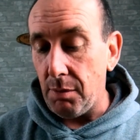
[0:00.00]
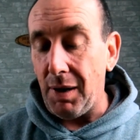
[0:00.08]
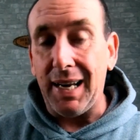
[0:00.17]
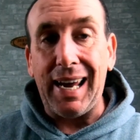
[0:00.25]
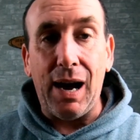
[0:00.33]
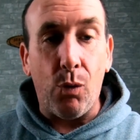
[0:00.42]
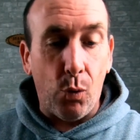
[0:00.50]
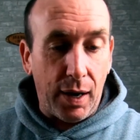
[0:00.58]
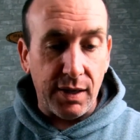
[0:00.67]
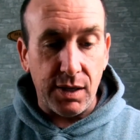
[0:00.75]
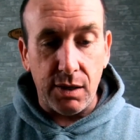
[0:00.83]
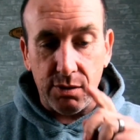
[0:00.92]
I can't
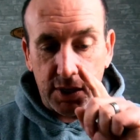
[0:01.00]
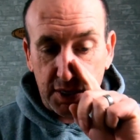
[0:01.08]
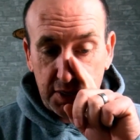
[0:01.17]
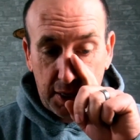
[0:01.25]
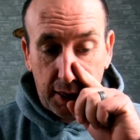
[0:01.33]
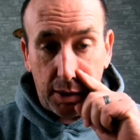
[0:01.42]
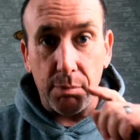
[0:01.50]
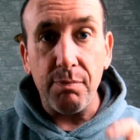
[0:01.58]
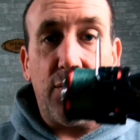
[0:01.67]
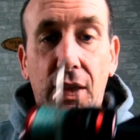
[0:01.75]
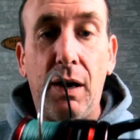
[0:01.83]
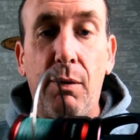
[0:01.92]
wait to use this setup.
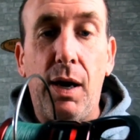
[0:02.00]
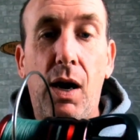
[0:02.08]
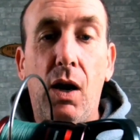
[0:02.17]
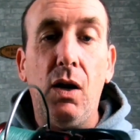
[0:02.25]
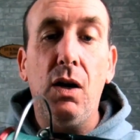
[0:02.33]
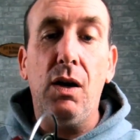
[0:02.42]
There we are.